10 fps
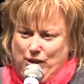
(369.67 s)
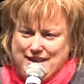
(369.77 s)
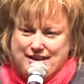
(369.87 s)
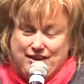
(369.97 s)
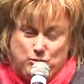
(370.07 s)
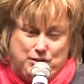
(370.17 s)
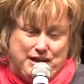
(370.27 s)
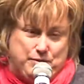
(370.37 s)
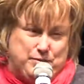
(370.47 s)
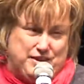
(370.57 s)
once and they'll
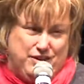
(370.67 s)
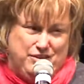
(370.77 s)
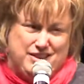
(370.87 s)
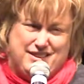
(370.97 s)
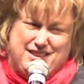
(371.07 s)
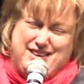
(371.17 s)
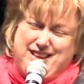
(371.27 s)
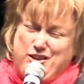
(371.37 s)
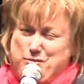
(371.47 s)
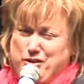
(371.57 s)
blame themselves because they say,
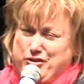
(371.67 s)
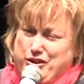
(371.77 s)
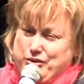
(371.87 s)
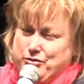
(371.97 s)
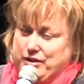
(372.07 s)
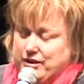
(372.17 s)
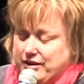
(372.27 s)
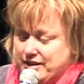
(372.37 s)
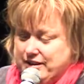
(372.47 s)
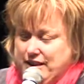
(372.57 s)
oh, I'm not very good with the
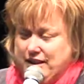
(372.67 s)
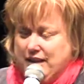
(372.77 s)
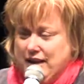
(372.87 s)
IT.